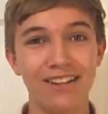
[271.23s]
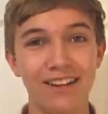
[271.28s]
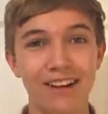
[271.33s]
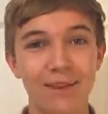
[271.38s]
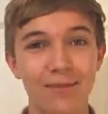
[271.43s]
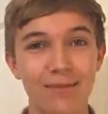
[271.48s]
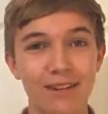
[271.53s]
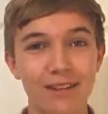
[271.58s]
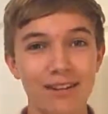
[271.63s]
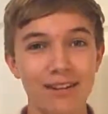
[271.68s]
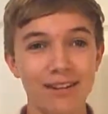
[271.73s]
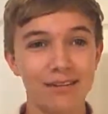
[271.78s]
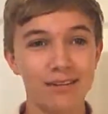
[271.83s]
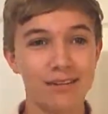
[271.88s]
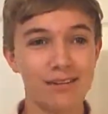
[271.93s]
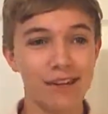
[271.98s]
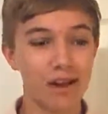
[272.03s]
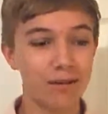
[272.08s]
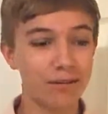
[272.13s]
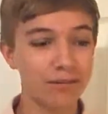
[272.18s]
I mean, it
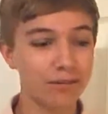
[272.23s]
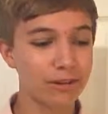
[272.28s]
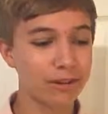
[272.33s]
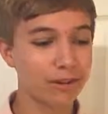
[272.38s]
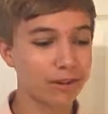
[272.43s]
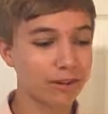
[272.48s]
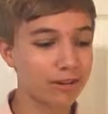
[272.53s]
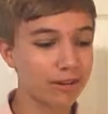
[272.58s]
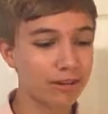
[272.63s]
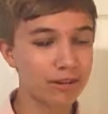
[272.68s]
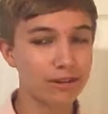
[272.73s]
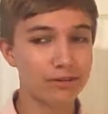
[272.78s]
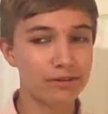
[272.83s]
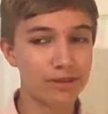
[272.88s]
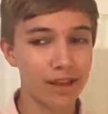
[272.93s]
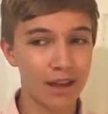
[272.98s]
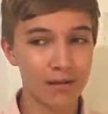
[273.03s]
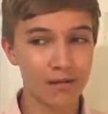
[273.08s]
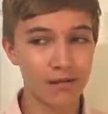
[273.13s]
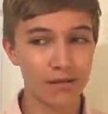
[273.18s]
sounds good. It
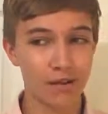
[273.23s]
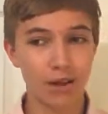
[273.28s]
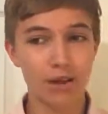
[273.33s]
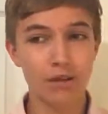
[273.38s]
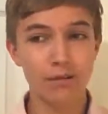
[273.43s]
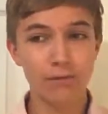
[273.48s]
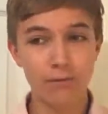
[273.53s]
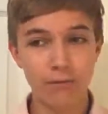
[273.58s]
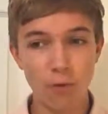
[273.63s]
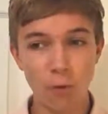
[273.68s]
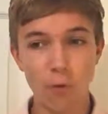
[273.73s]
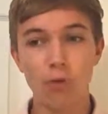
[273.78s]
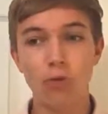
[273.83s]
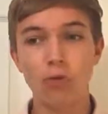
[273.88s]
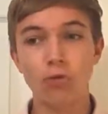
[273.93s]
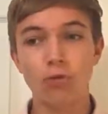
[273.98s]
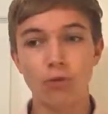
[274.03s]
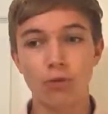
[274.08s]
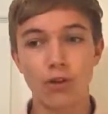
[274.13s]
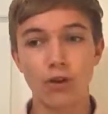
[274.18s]
has a nice,
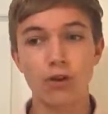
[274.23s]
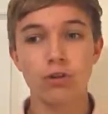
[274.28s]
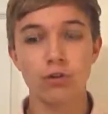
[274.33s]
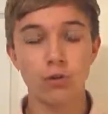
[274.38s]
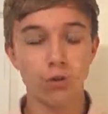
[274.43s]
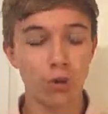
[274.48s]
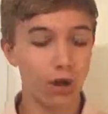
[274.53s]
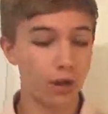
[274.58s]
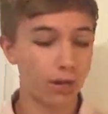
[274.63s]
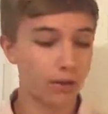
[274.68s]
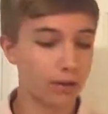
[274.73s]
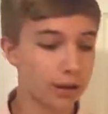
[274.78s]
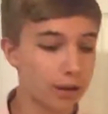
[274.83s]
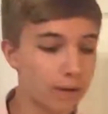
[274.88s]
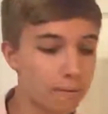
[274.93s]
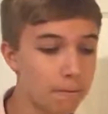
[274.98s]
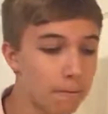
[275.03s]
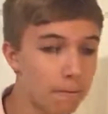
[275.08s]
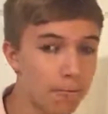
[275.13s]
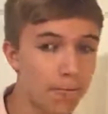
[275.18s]
full, rich
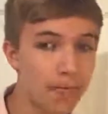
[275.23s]
quality.